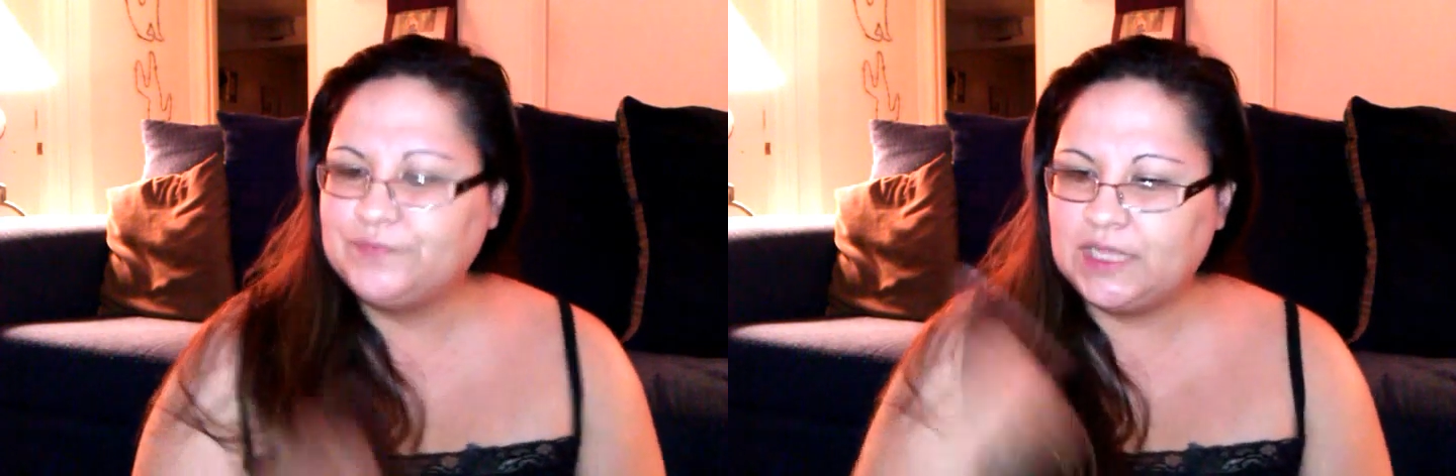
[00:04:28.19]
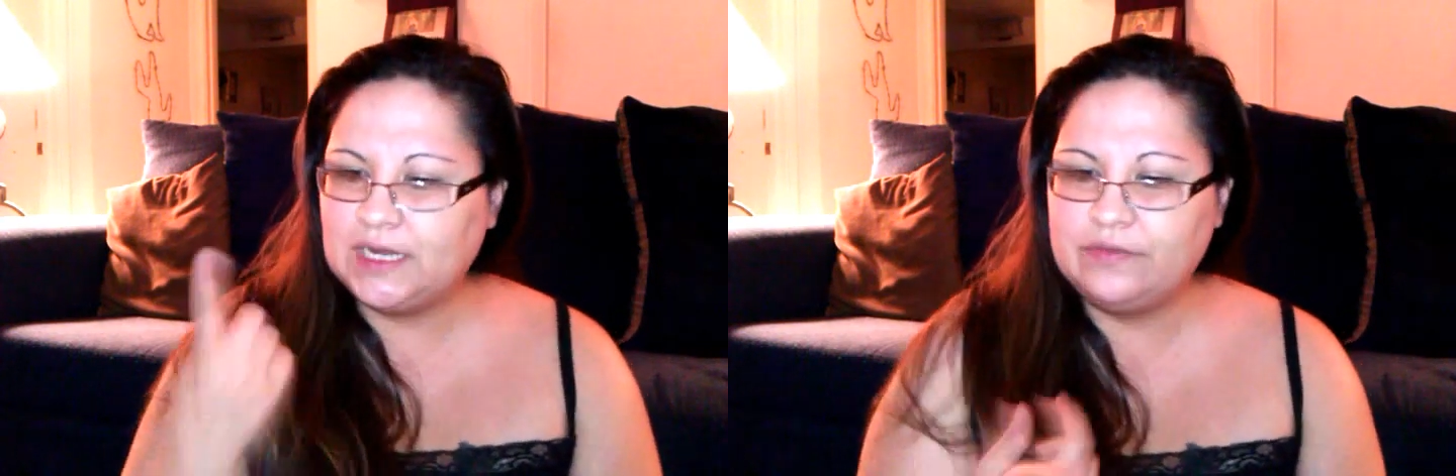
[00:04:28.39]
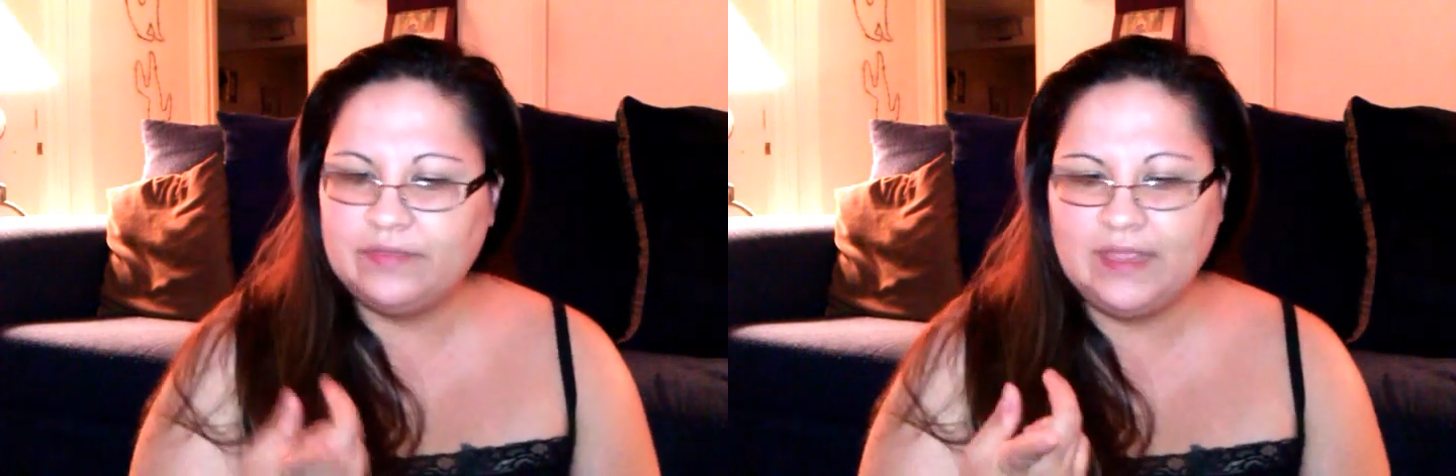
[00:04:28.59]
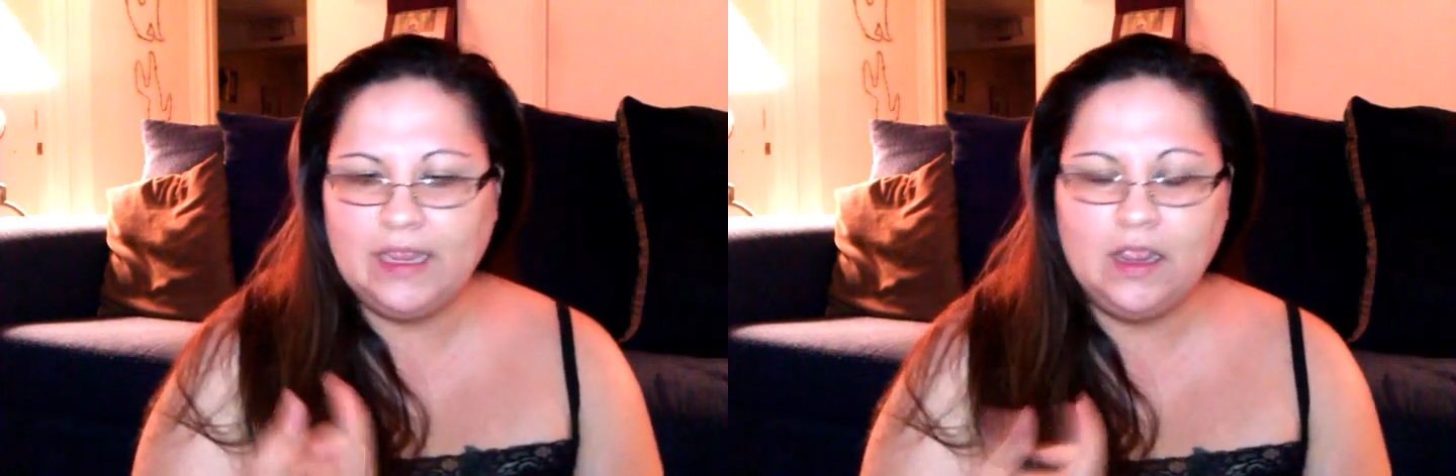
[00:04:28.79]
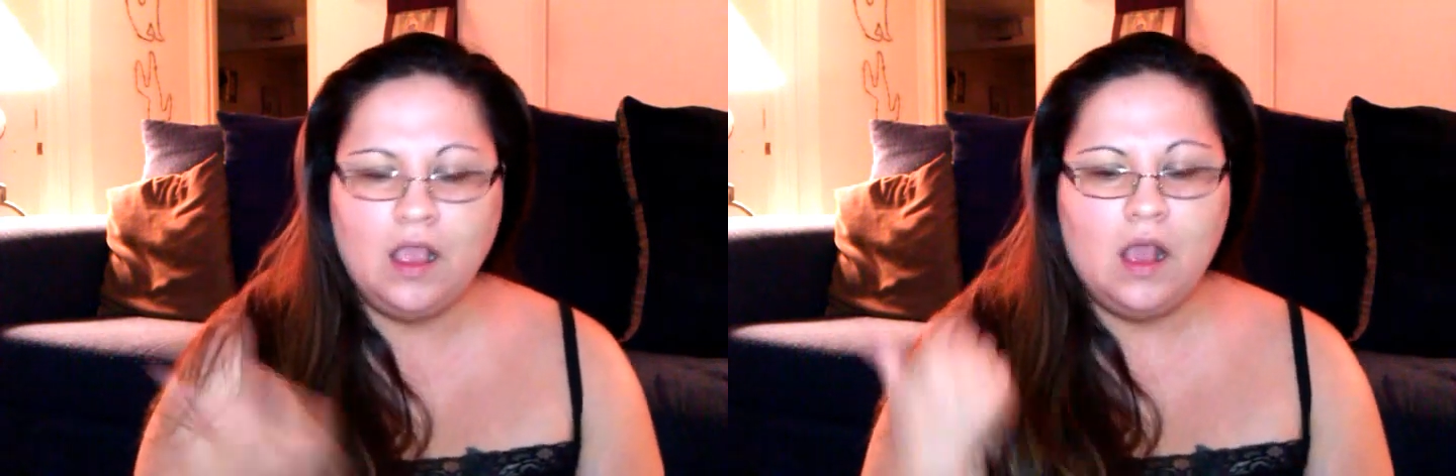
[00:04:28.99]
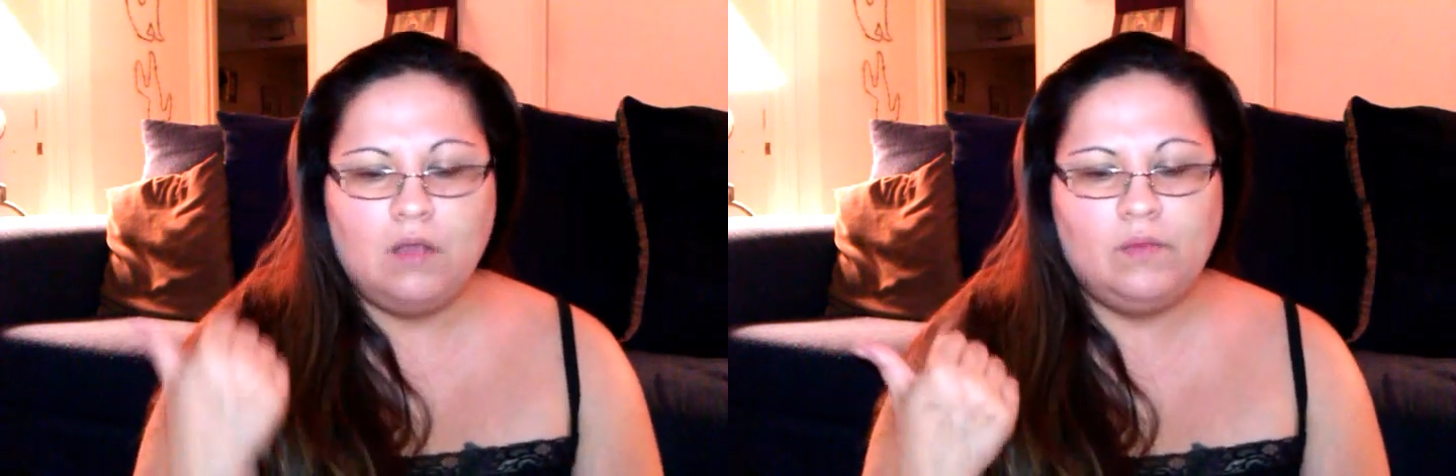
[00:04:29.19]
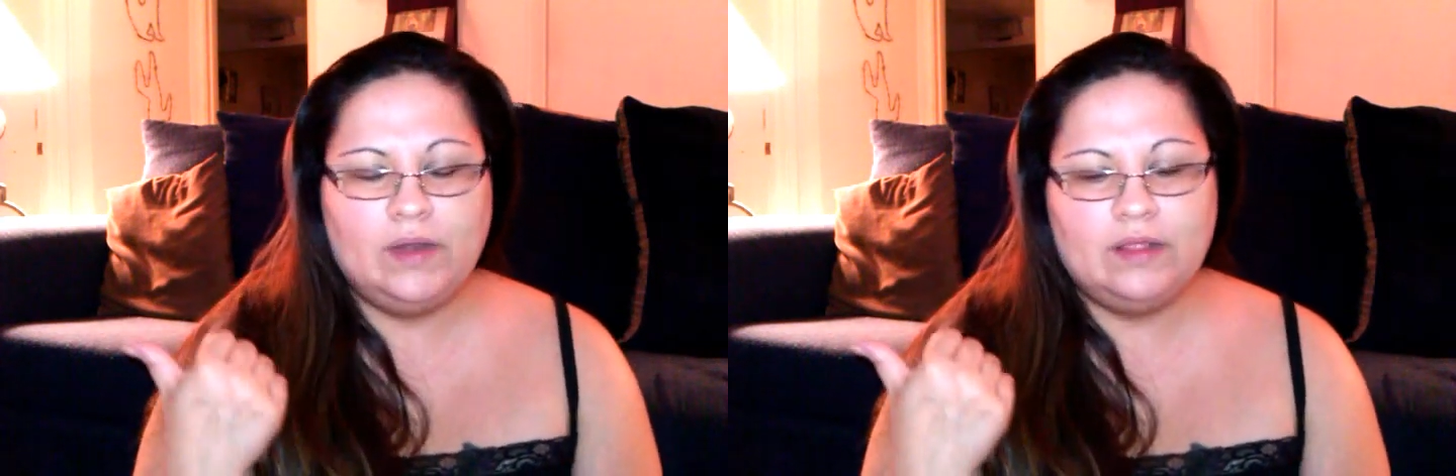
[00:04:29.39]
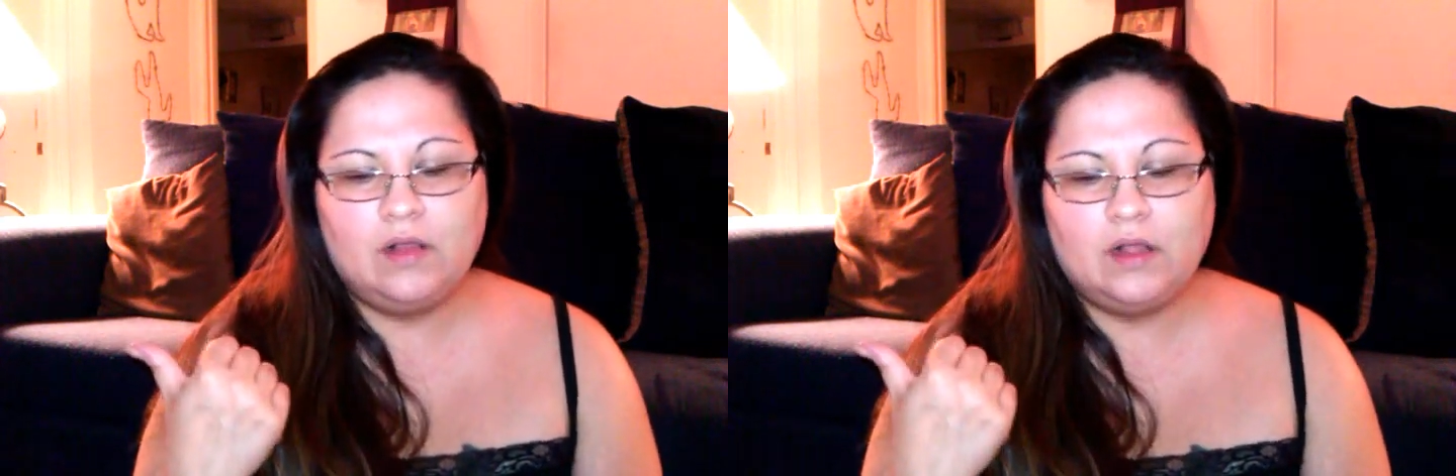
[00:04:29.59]
Another thing, one
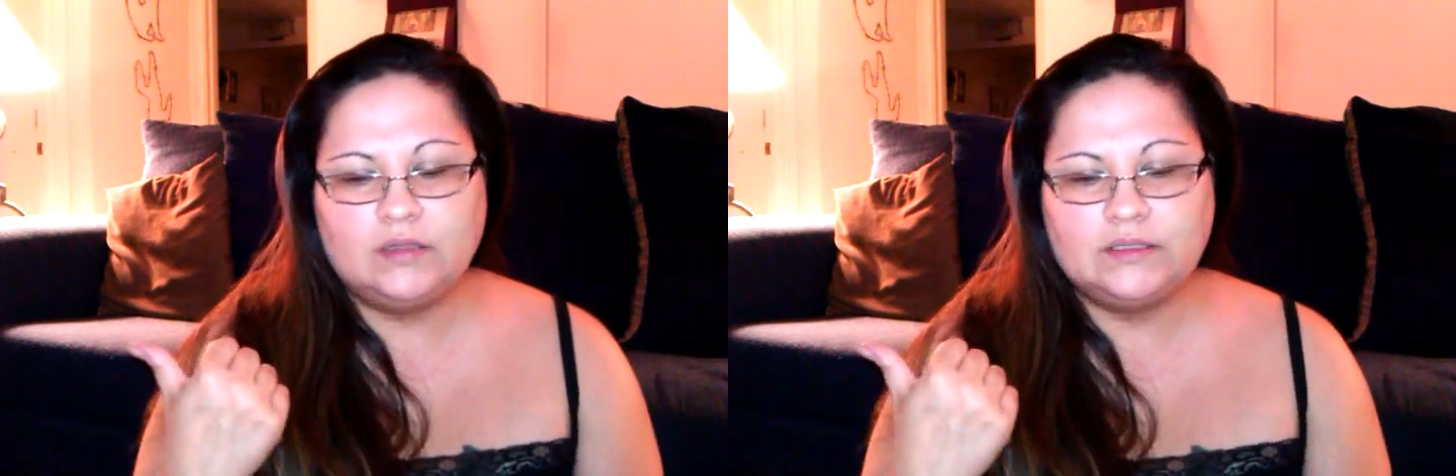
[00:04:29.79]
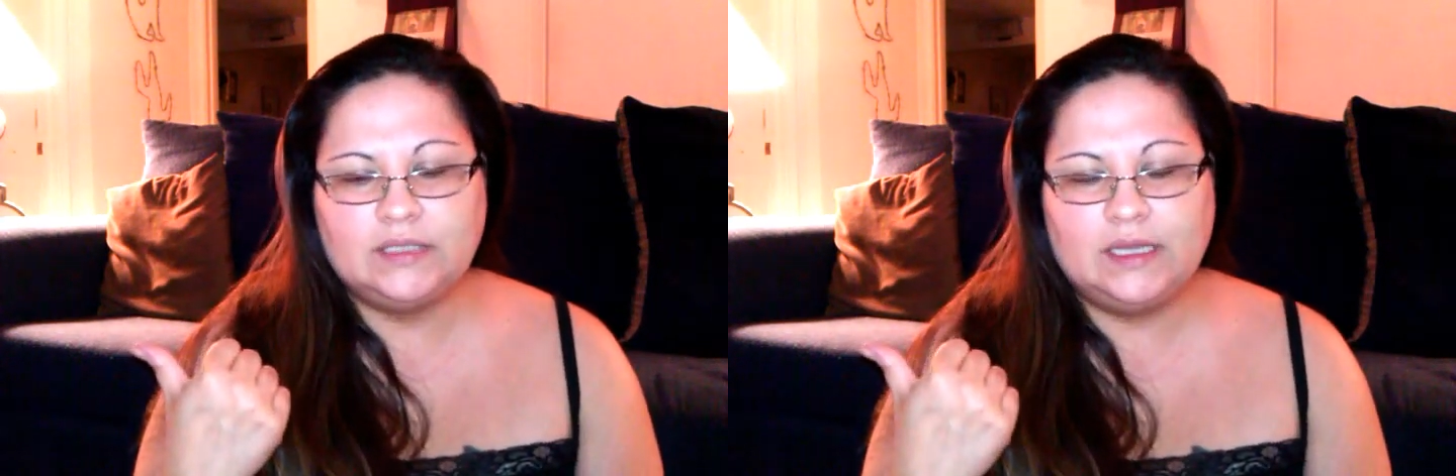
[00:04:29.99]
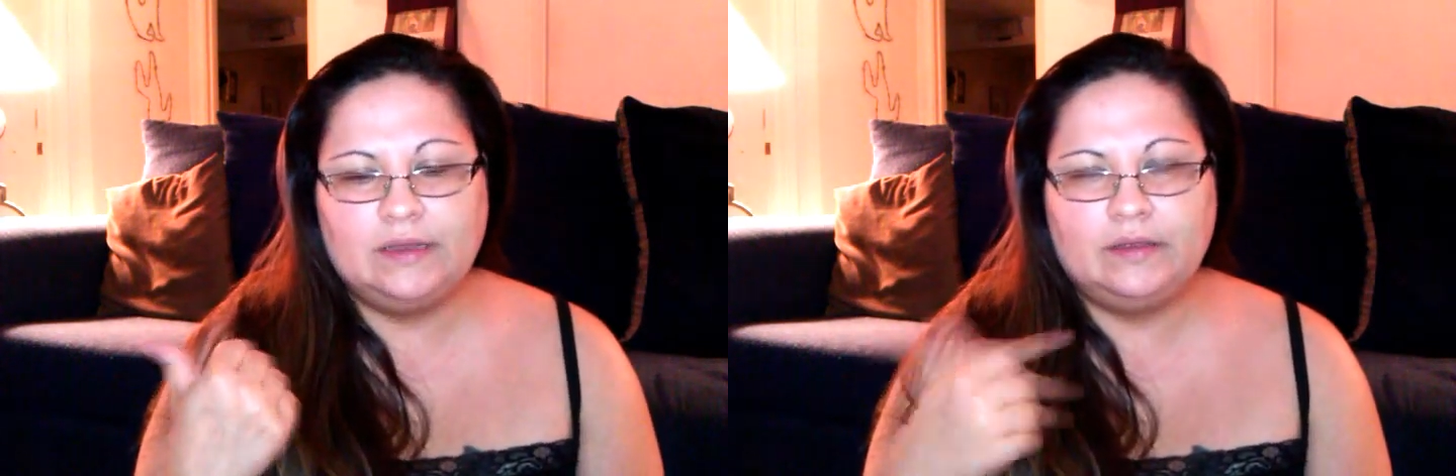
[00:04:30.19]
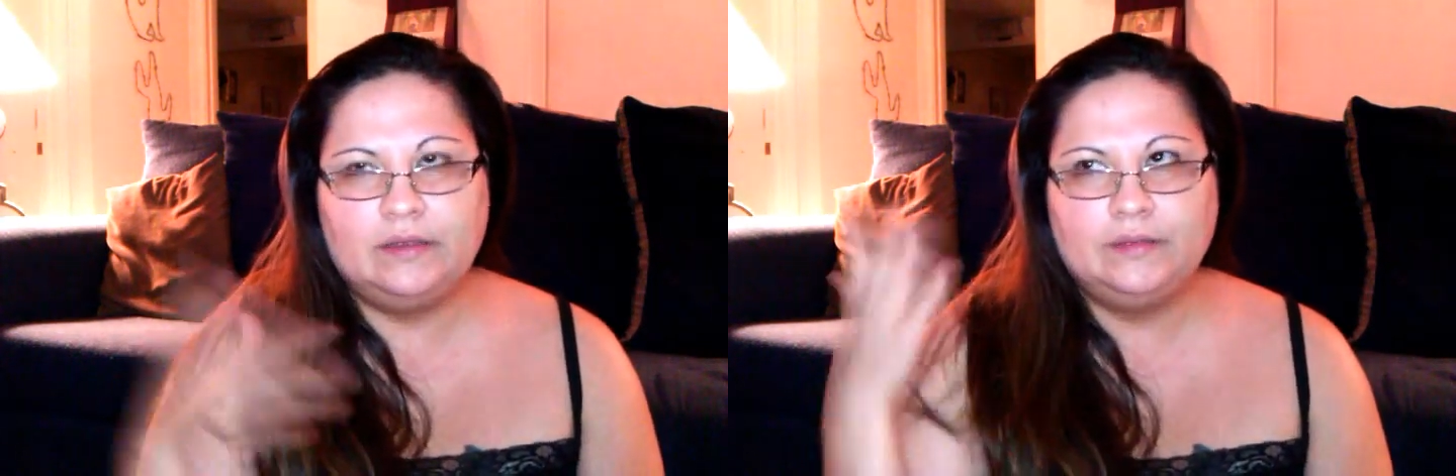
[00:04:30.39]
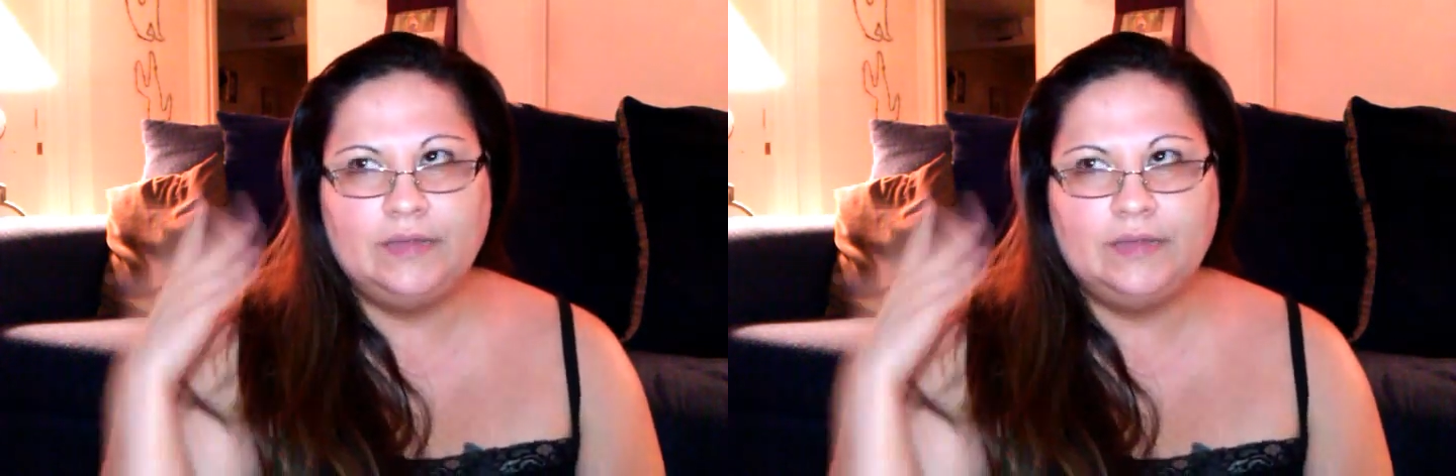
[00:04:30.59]
of the hauls uh,